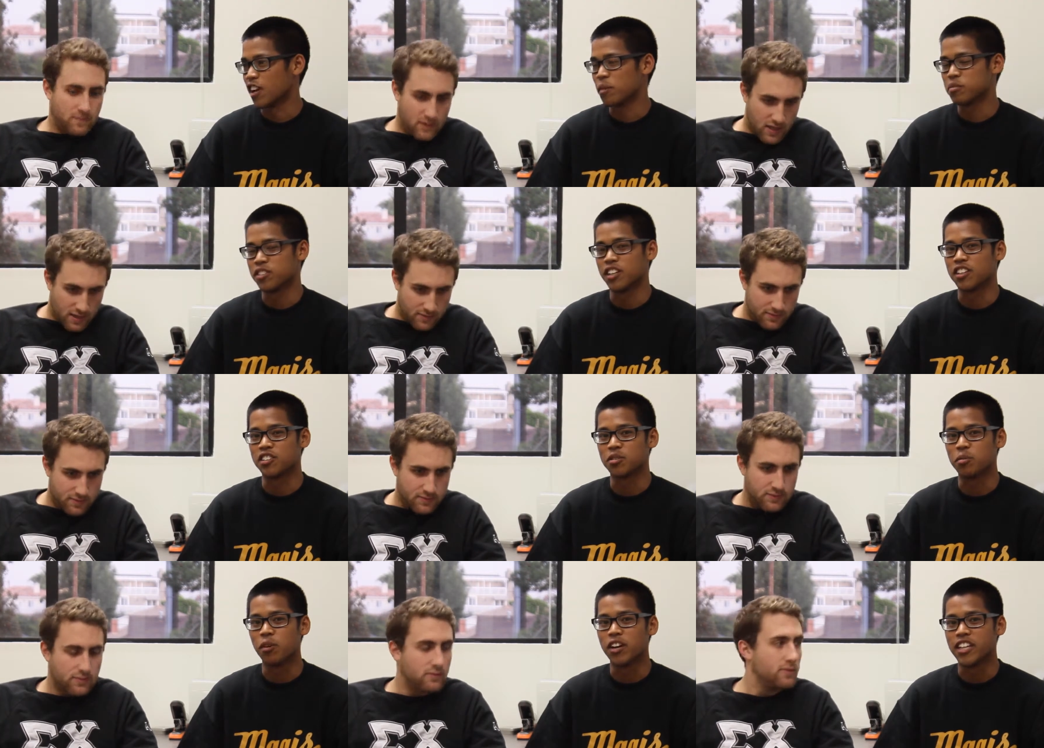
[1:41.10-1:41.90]
Speaker 1: and I'm yes.
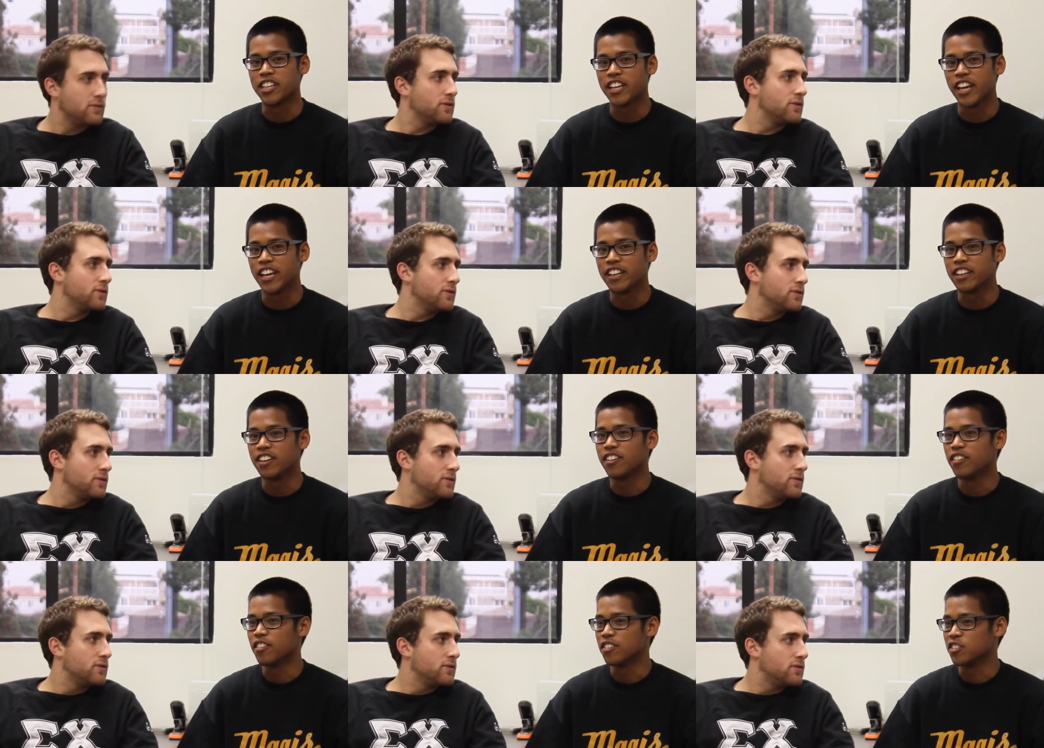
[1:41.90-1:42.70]
saying
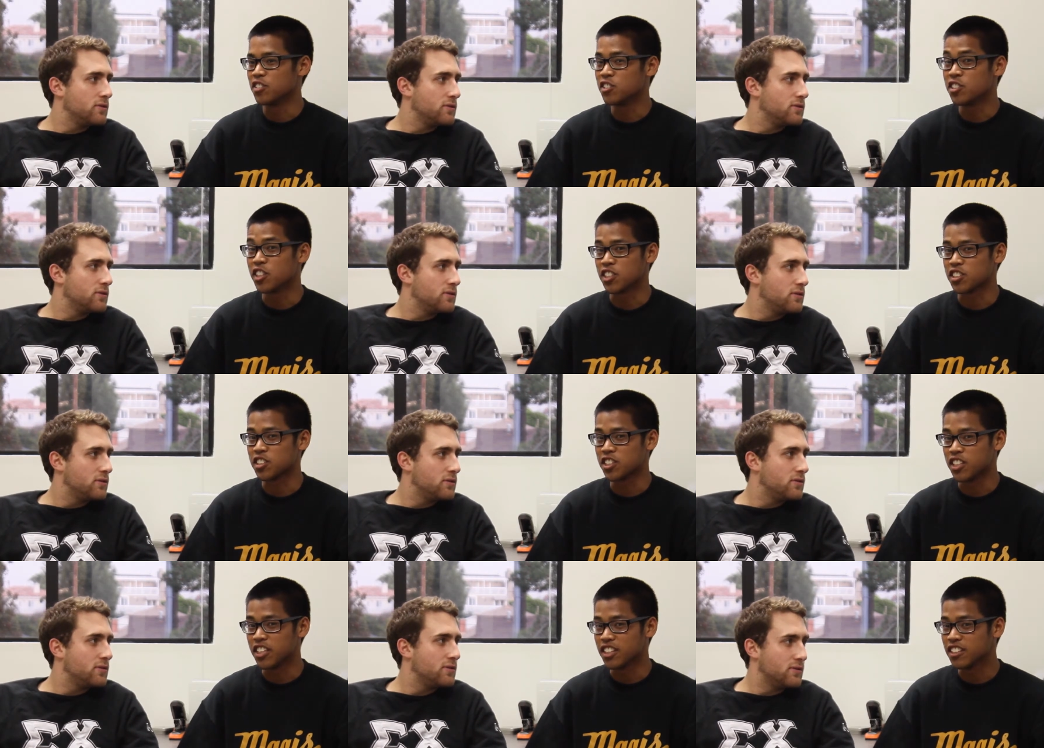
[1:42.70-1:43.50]
28-16
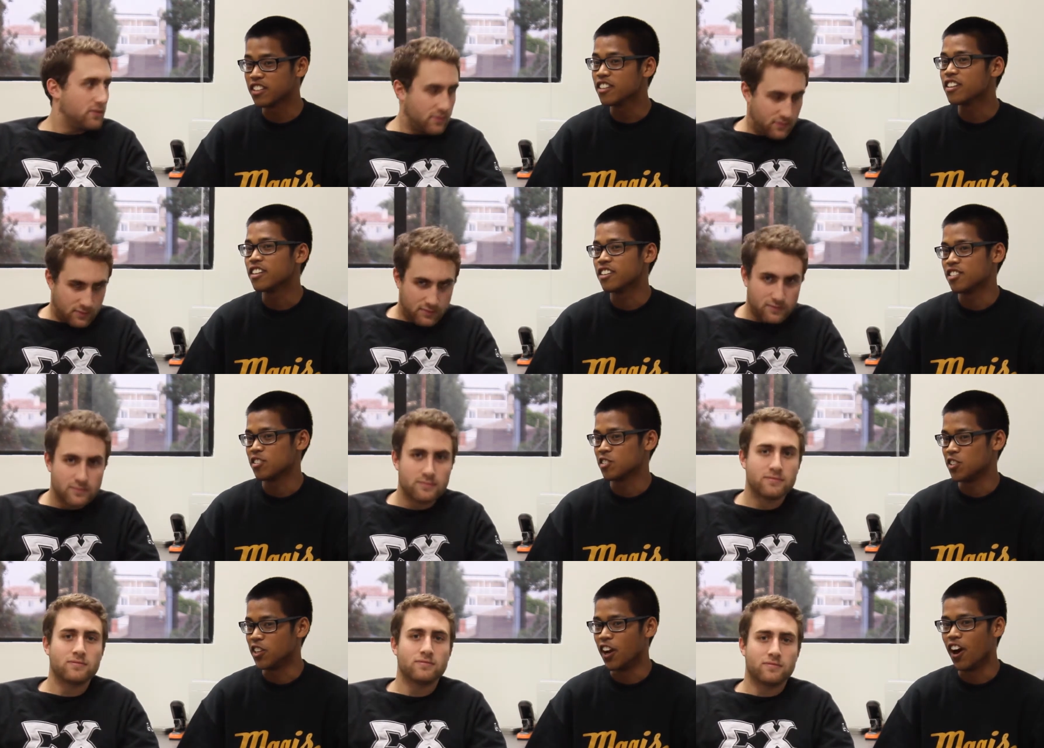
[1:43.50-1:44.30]

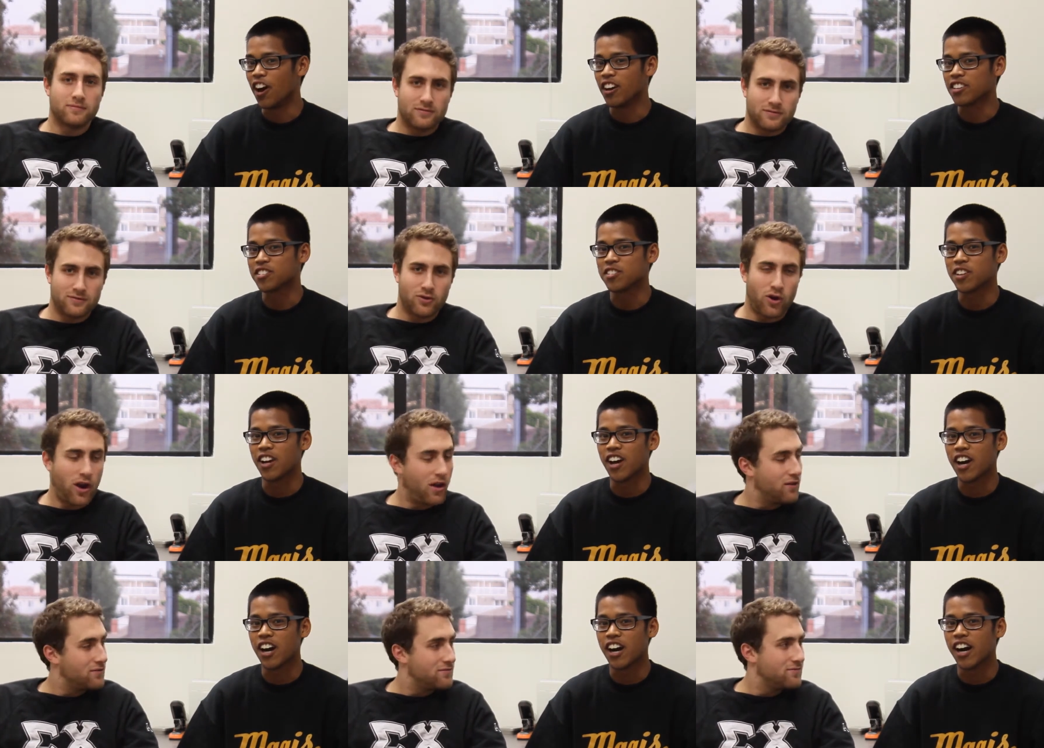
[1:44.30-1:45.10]
Seahawks.
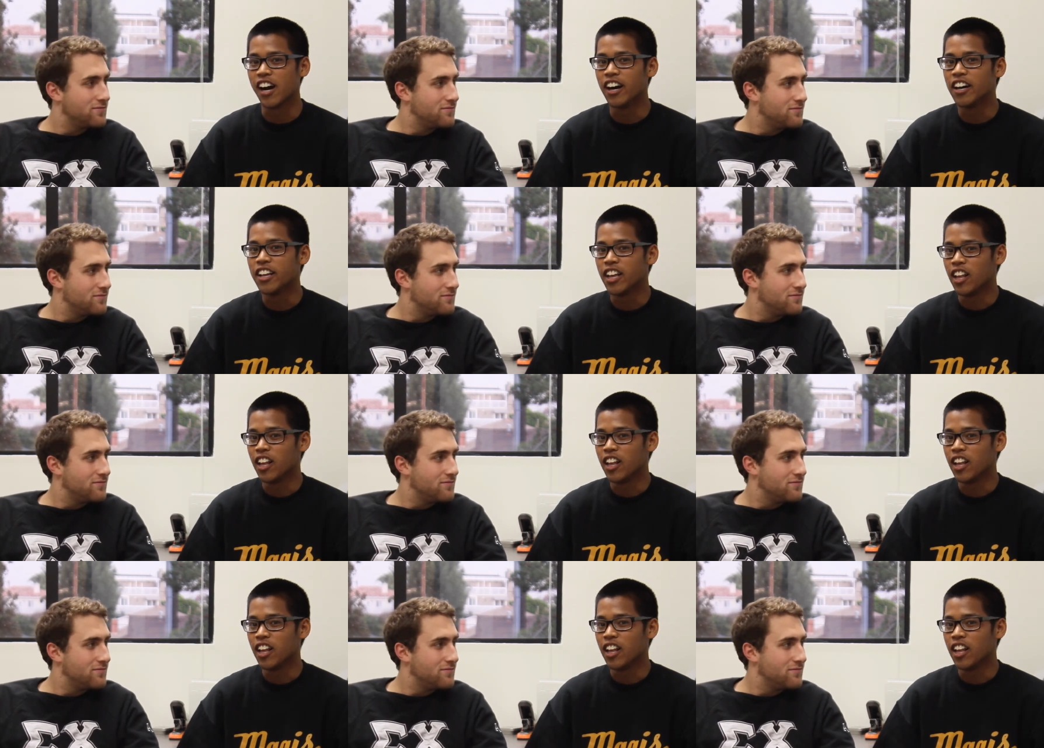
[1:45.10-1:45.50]
Right. Uh,